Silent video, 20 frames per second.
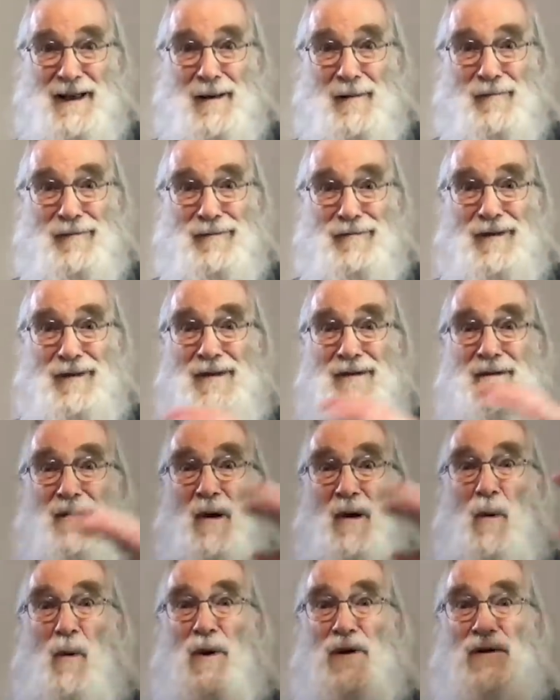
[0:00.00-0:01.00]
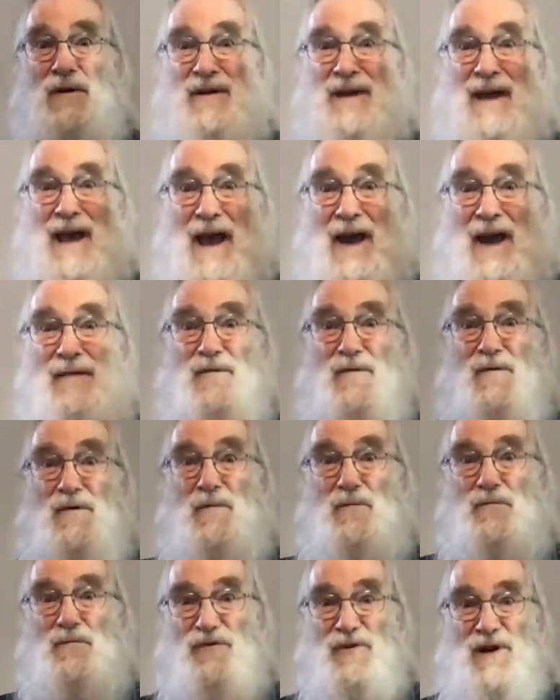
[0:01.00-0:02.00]
Flynn was the
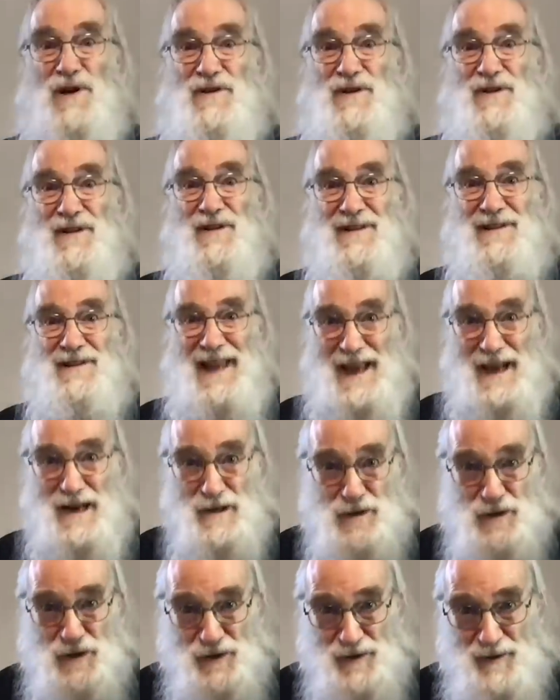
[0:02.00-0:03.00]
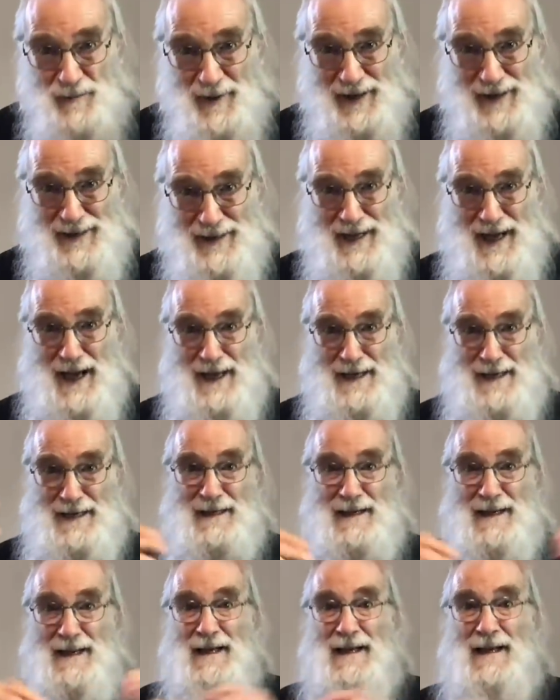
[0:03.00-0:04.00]
ever-present danger, my God.
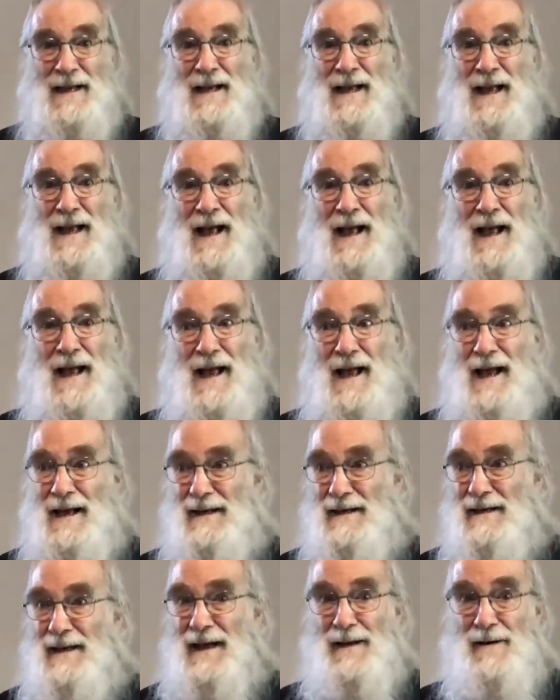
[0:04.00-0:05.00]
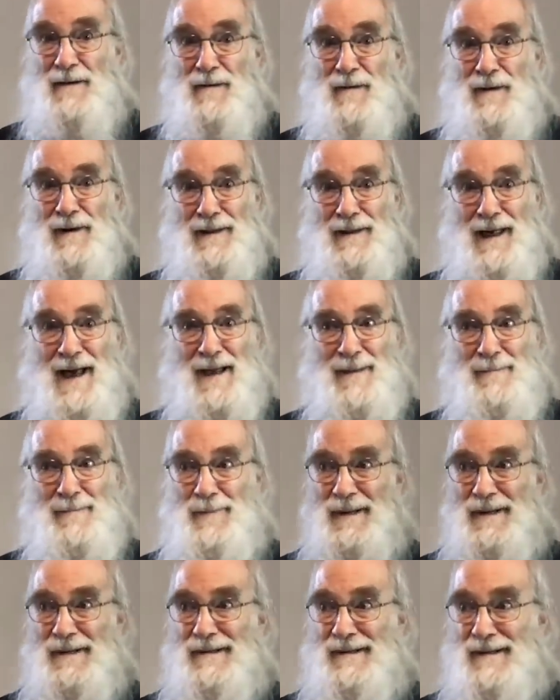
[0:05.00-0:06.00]
And not only that,
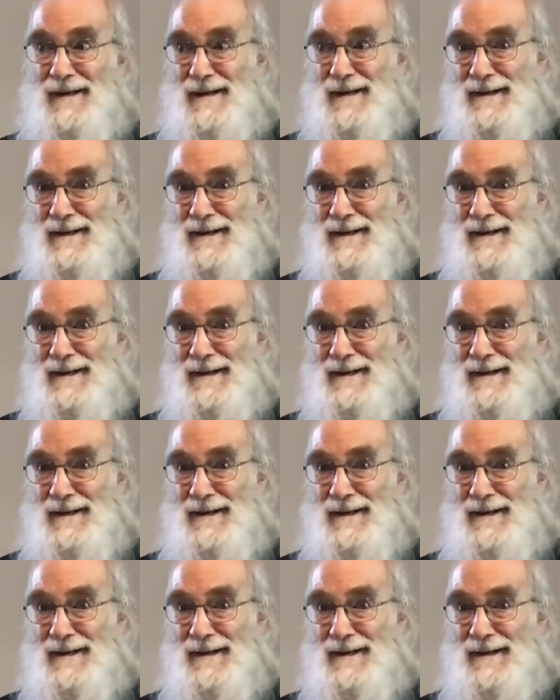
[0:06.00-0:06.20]
but...